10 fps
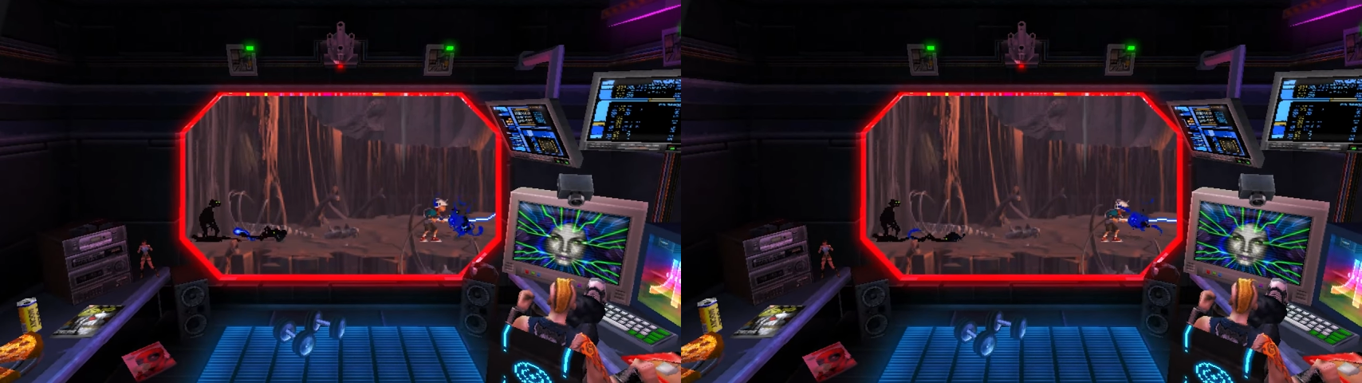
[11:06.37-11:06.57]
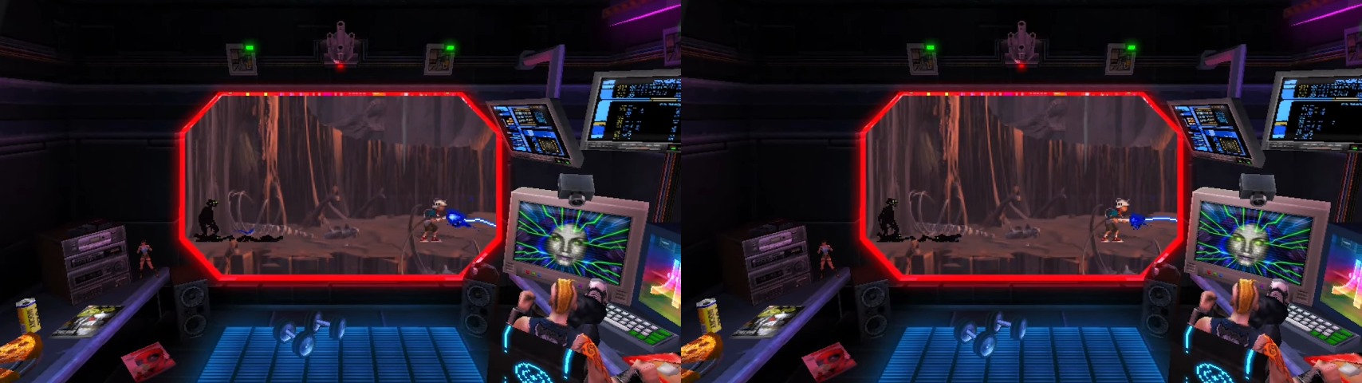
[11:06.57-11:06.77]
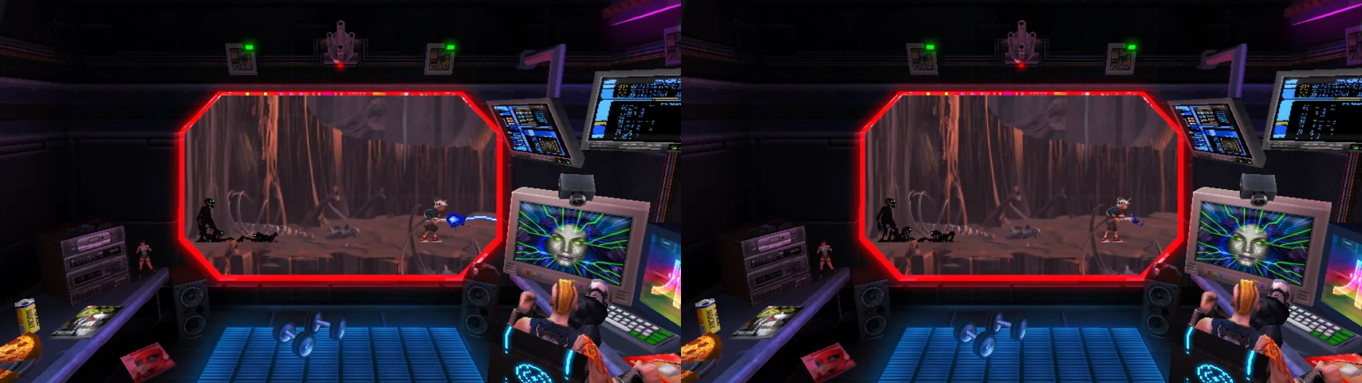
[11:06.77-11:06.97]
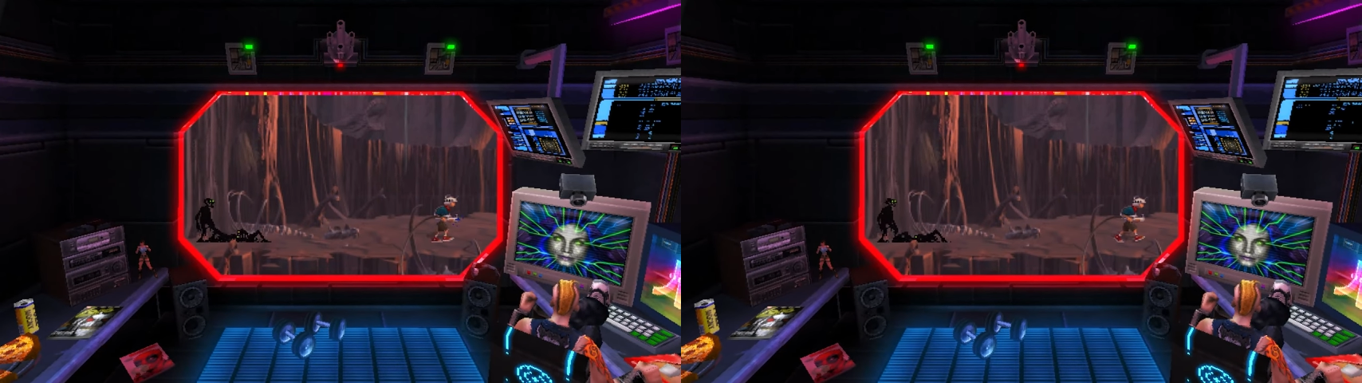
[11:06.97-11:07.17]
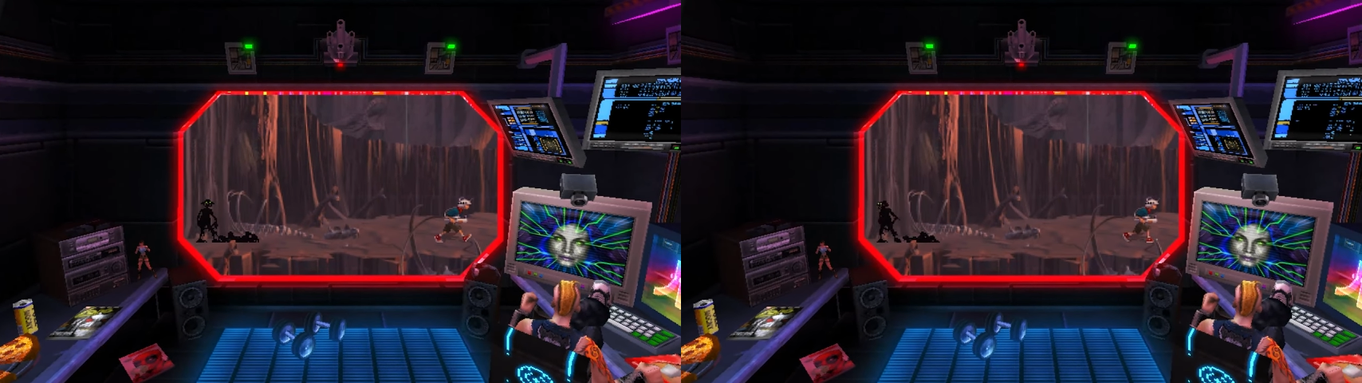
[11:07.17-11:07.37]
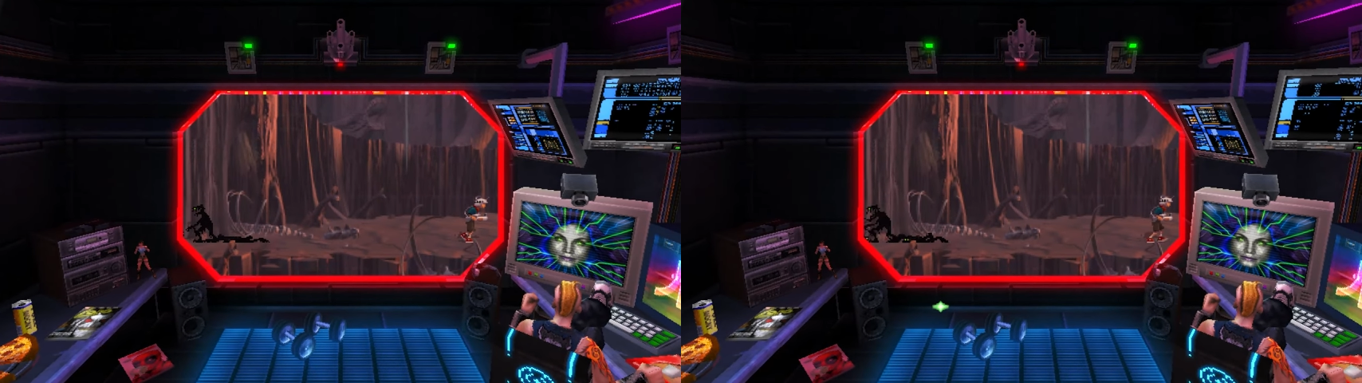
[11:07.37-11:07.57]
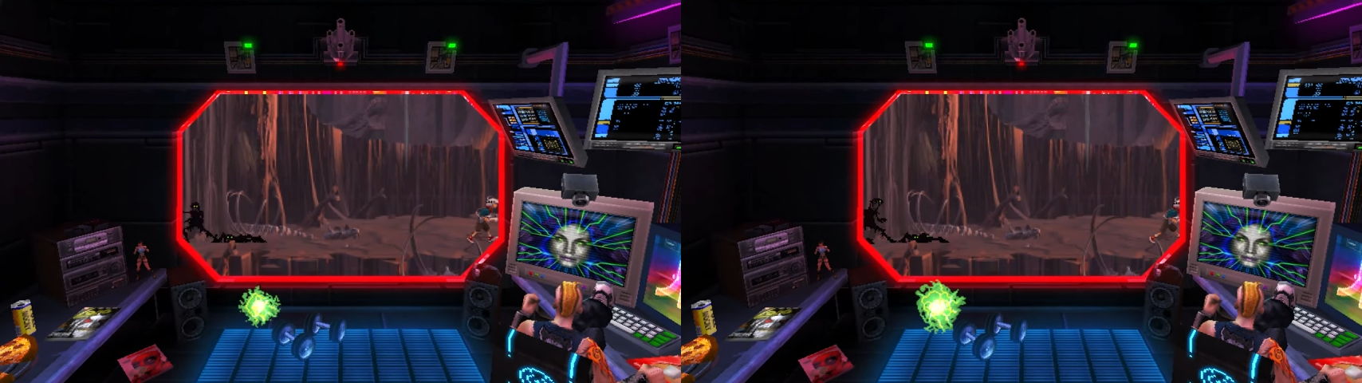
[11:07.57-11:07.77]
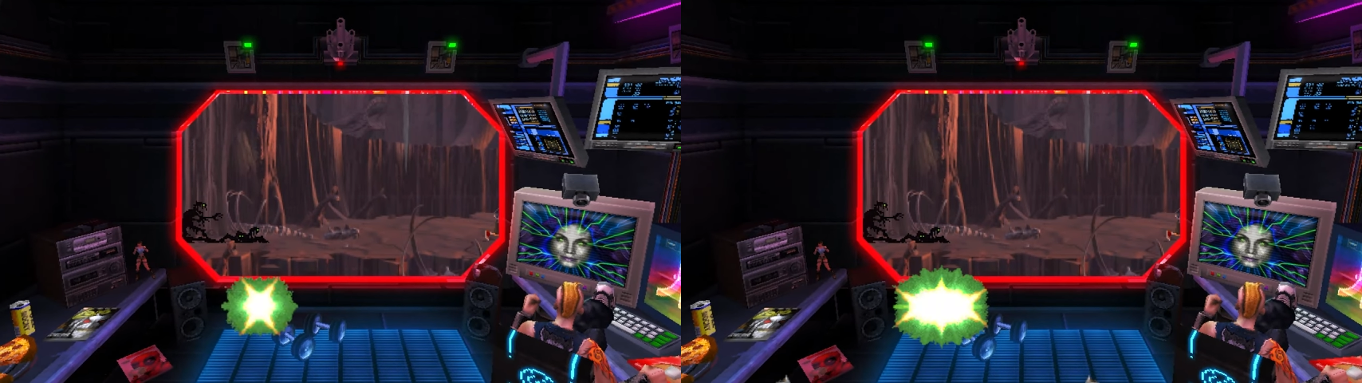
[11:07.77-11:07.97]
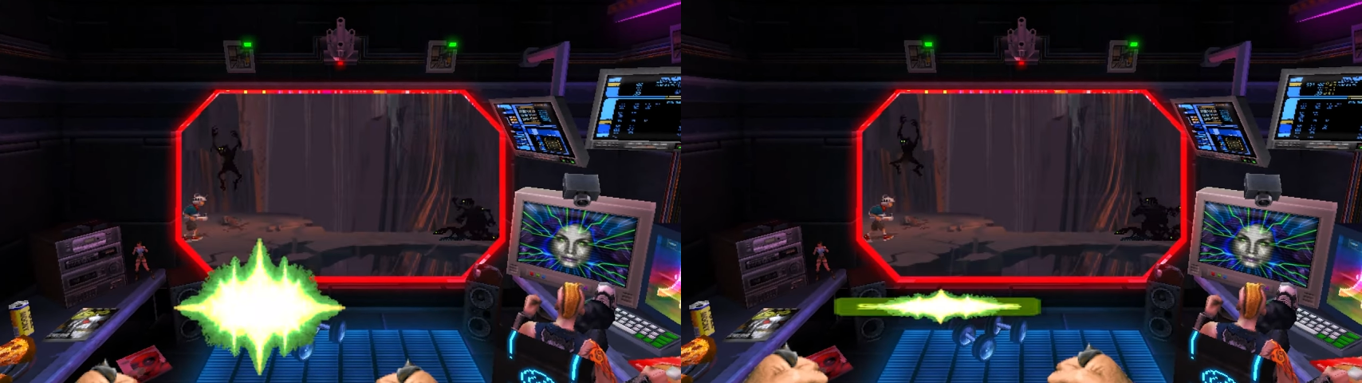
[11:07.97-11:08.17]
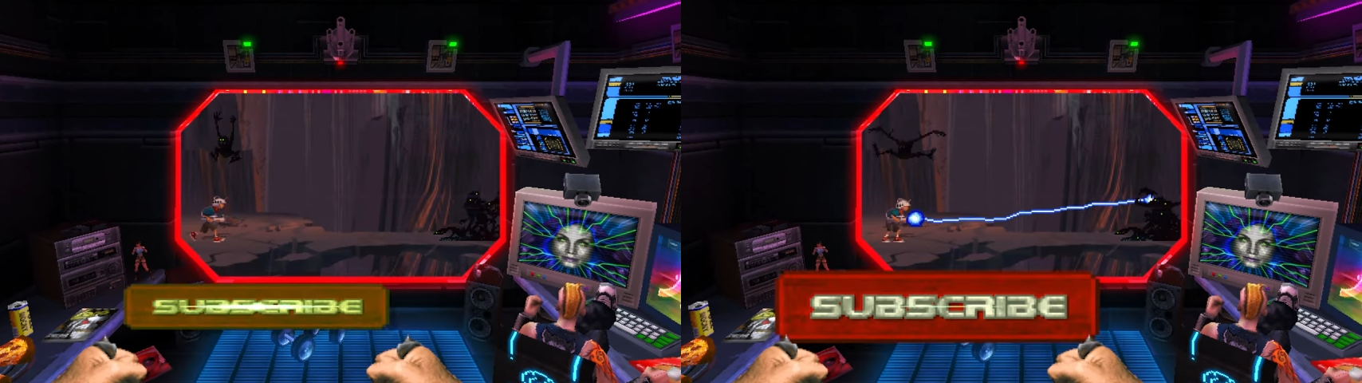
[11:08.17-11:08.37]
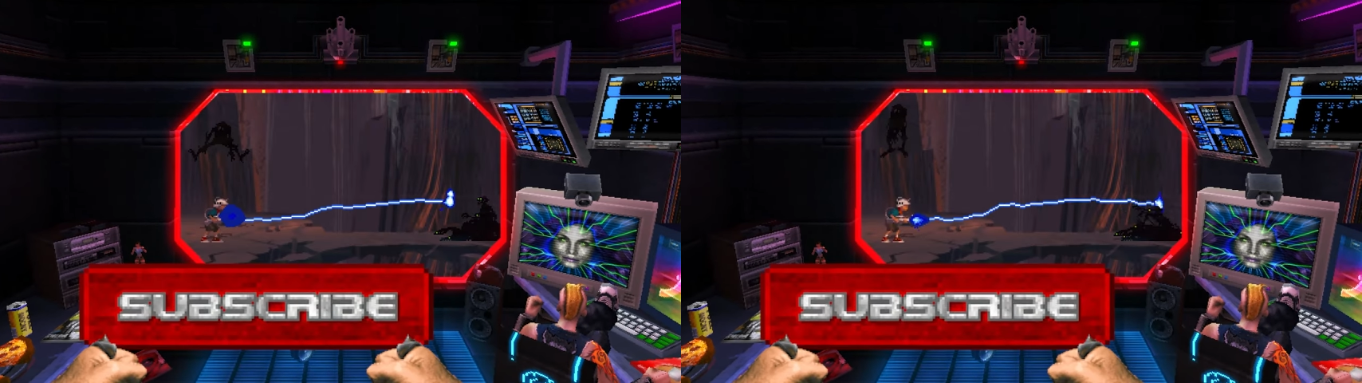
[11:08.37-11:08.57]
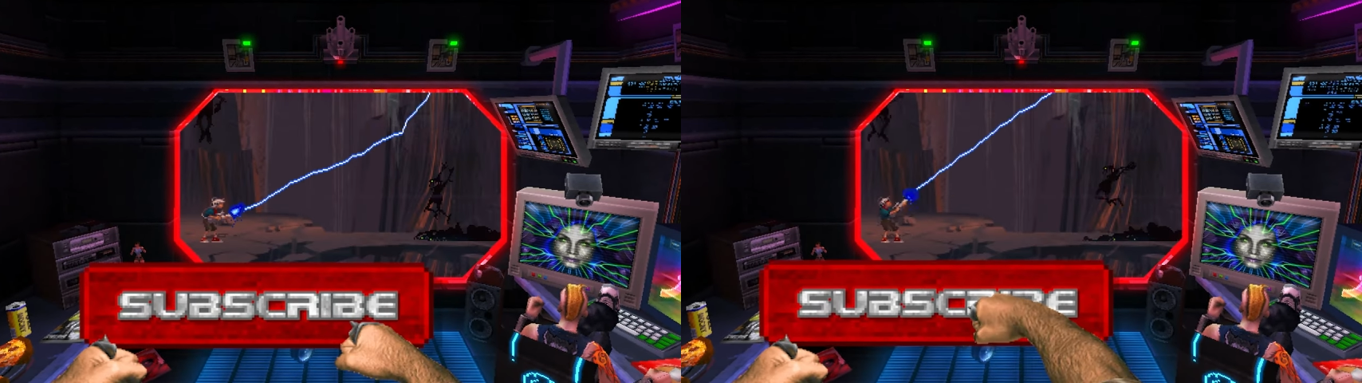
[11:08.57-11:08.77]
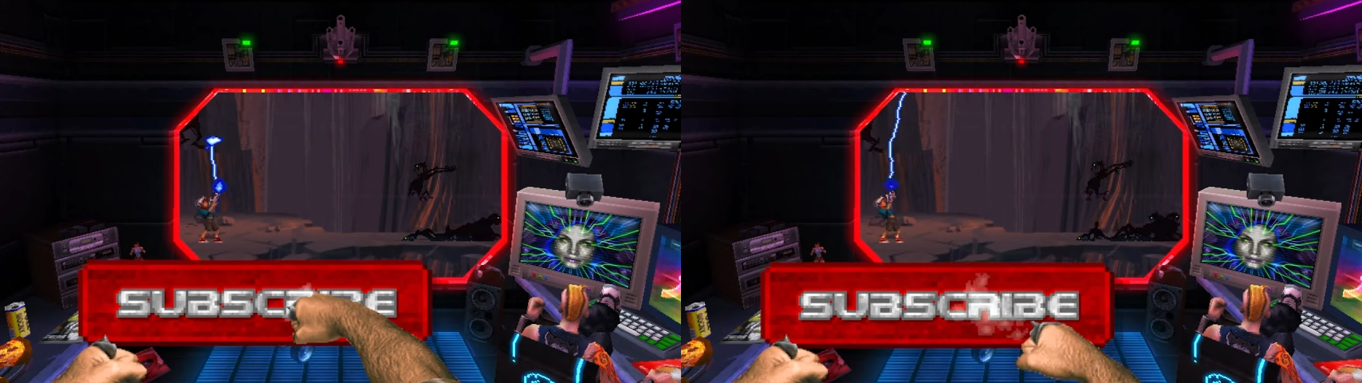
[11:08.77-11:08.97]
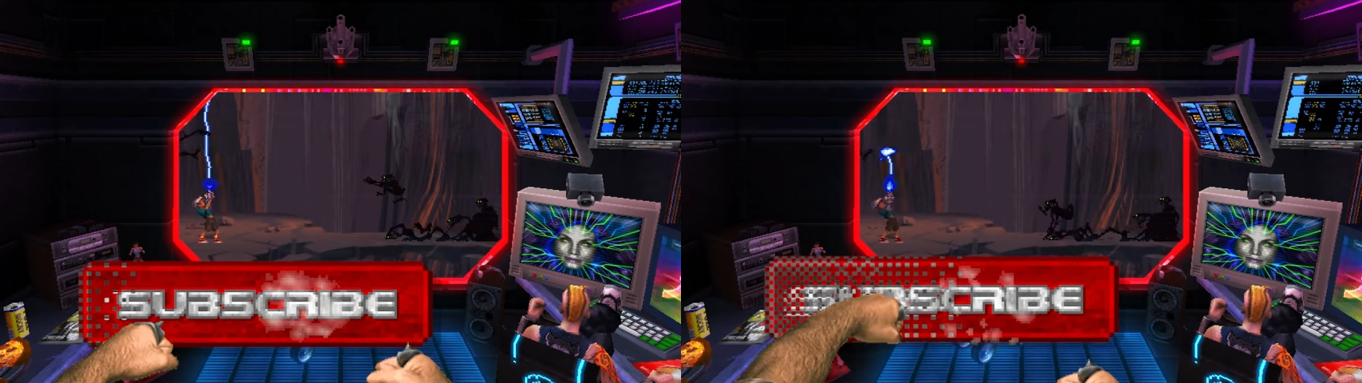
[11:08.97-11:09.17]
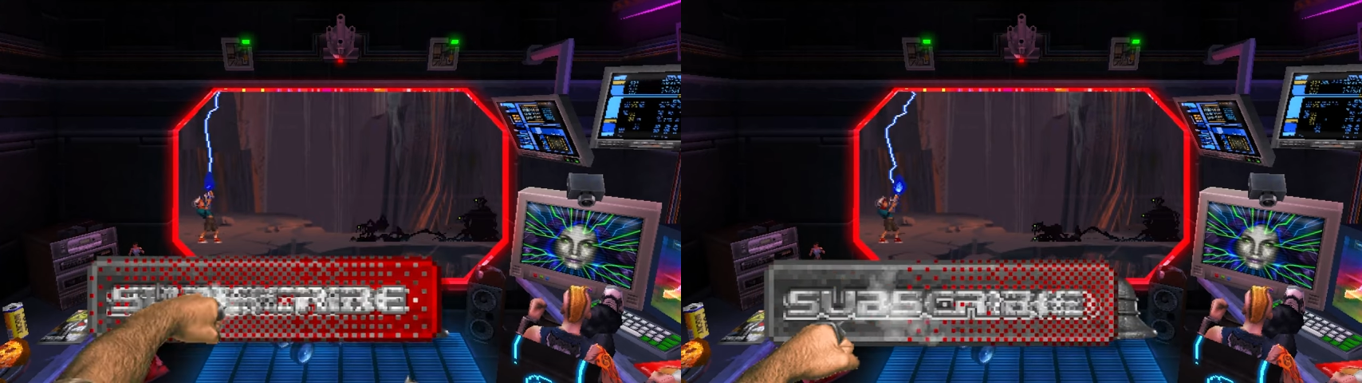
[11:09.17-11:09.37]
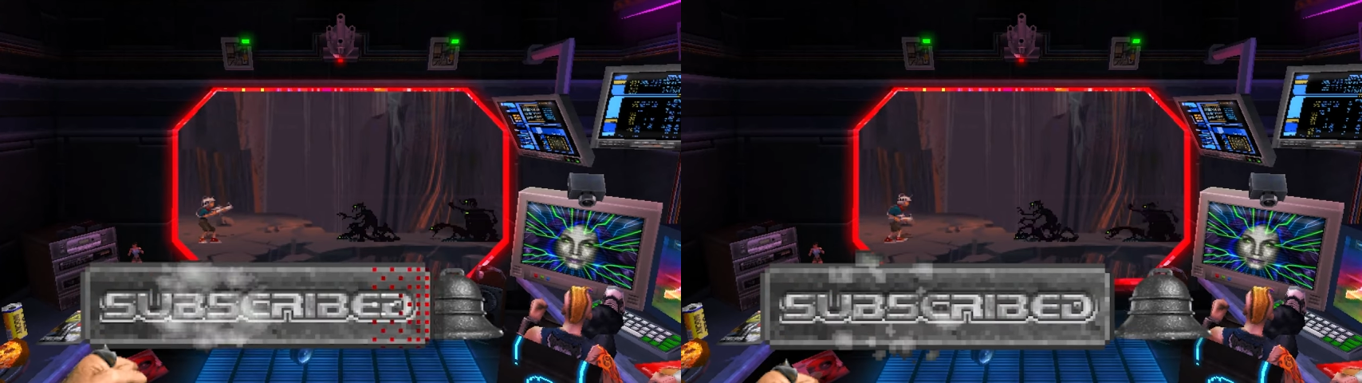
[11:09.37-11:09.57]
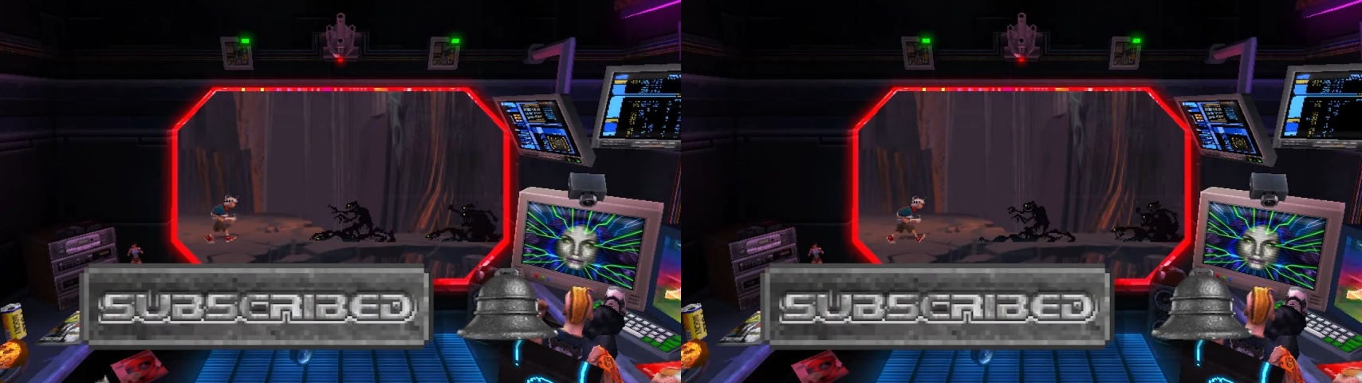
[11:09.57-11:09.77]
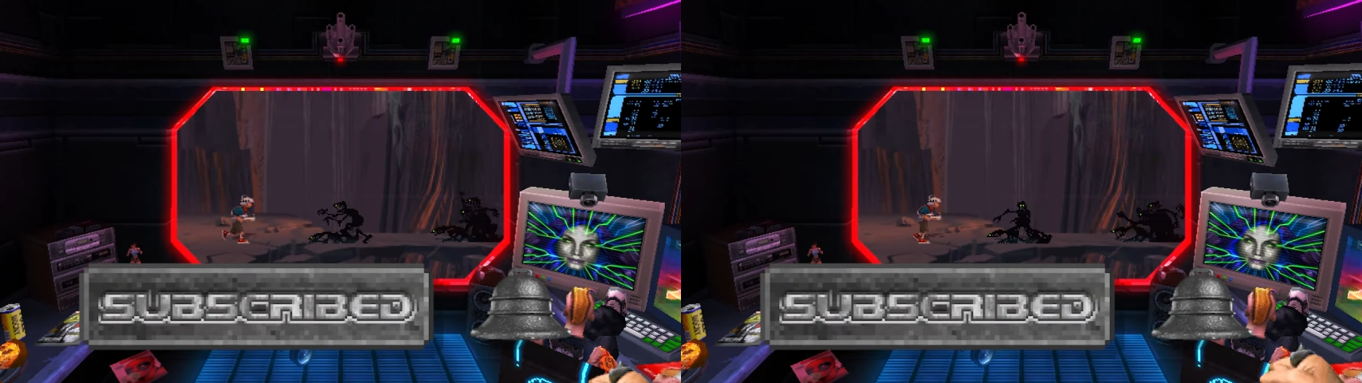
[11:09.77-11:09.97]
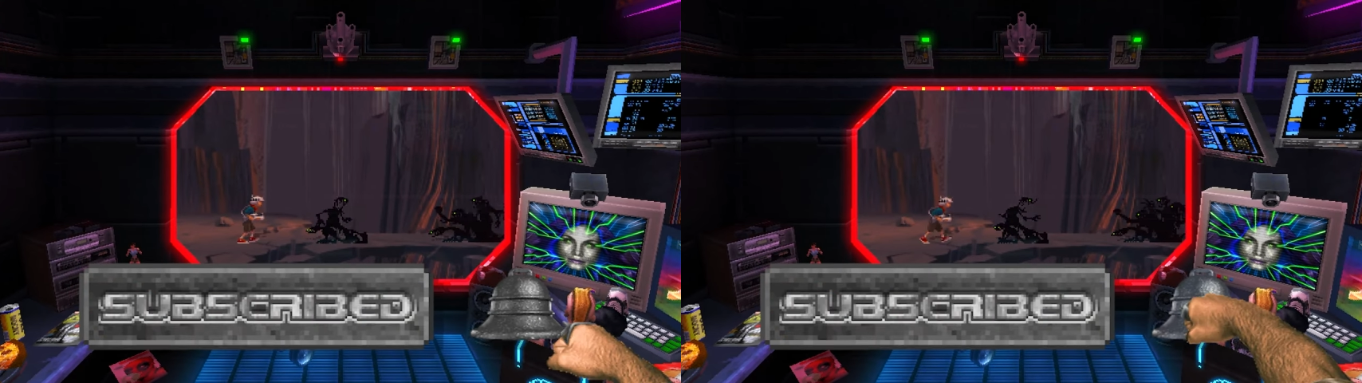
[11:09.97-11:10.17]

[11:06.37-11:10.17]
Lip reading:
No face is visible, so there are no lips to read.